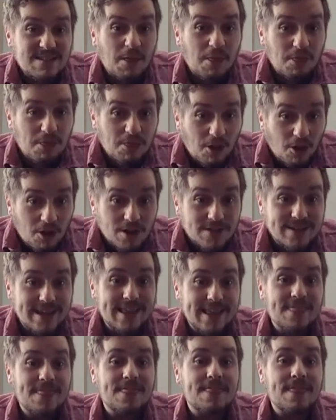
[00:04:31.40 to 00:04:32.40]

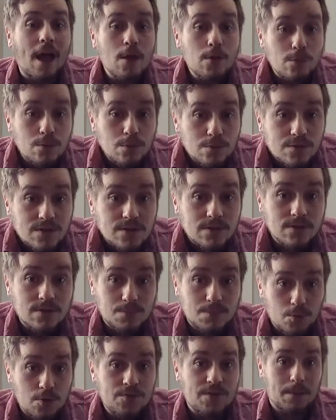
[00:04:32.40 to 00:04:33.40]
30,000
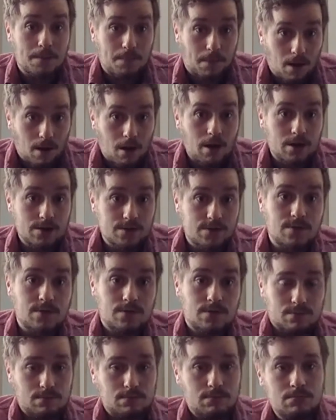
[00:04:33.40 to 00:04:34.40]
moving
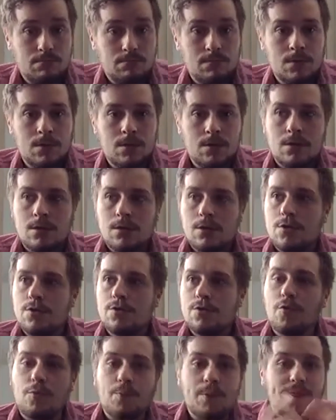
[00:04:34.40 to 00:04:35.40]
parts.
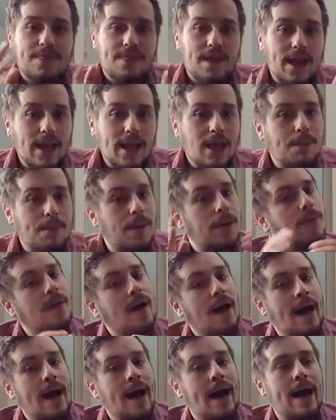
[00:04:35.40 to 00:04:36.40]
So if we think about
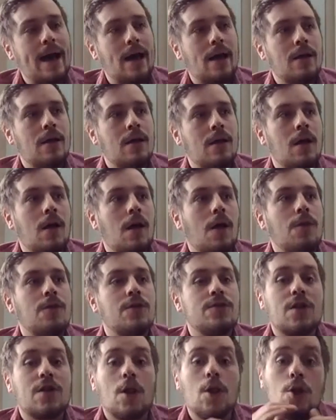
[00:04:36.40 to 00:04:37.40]
that,
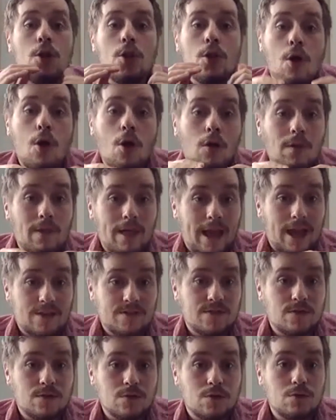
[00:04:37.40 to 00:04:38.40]
there's a lot
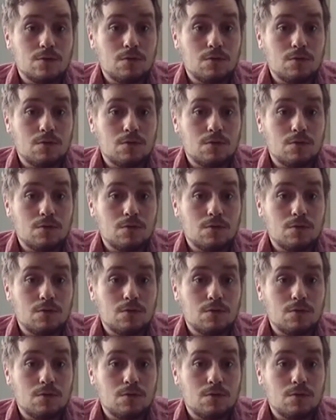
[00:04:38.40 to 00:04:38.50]
less to go